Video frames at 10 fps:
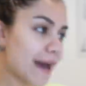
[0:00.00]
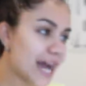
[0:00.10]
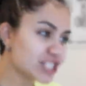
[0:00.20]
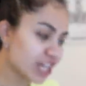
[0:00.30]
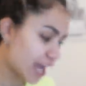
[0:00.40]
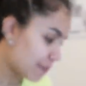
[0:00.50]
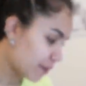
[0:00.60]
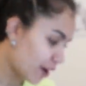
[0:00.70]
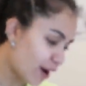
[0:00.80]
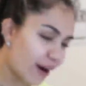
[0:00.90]
Magic eight
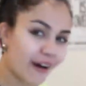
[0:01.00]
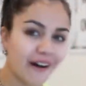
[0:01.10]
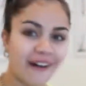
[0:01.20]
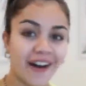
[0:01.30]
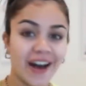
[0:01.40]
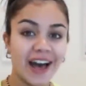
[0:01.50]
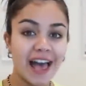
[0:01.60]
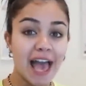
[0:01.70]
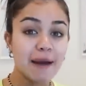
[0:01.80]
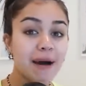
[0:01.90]
ball,
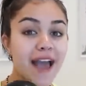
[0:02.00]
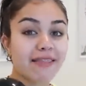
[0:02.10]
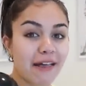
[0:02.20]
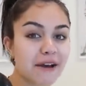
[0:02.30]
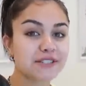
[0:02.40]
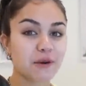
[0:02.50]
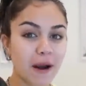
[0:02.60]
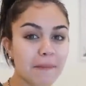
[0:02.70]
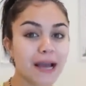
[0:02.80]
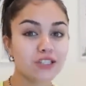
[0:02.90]
am I allowed to
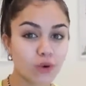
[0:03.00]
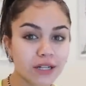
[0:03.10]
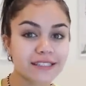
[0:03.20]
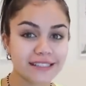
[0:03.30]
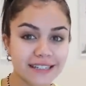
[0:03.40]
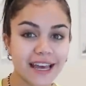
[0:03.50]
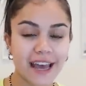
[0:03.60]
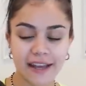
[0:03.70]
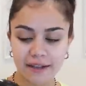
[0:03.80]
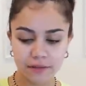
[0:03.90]
wear my jorts
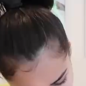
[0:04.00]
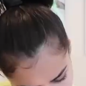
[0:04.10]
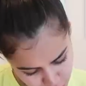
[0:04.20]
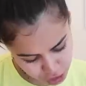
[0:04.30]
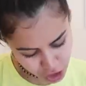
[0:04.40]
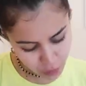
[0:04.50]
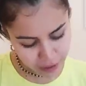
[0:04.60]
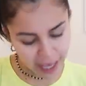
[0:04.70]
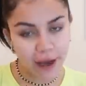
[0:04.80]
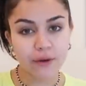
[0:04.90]
today? Don't
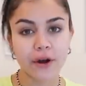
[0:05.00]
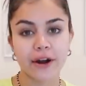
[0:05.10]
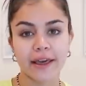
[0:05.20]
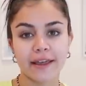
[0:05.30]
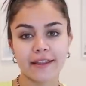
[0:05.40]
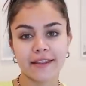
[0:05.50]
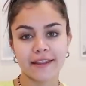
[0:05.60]
count on it.